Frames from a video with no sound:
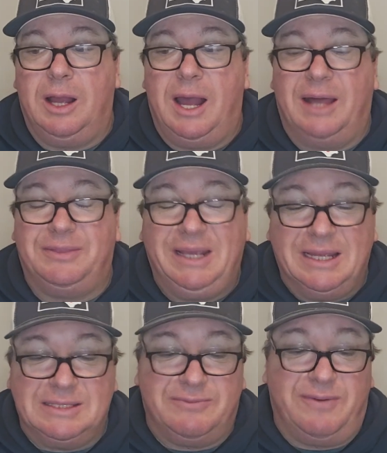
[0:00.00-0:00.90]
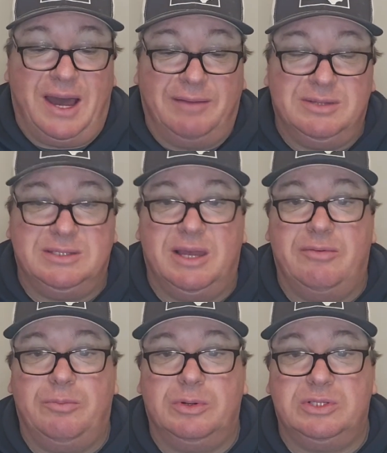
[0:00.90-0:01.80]
I think it's 5 to
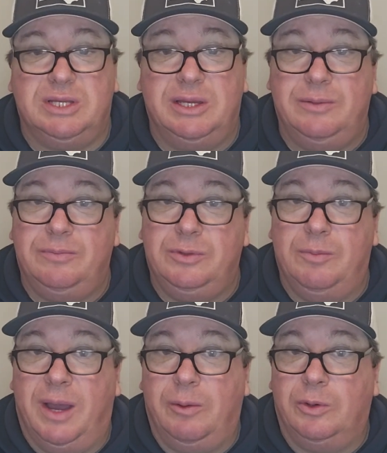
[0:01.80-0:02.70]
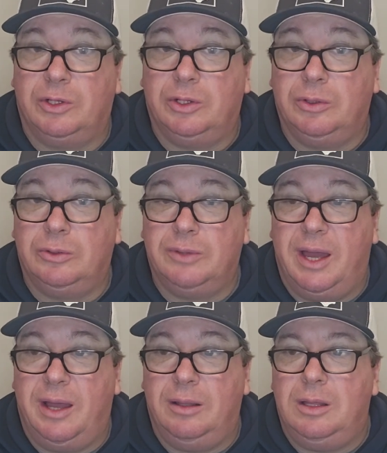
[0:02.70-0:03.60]
7%. You might want to Google
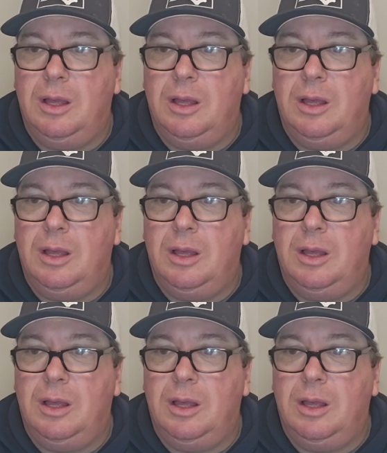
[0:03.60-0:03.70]
that.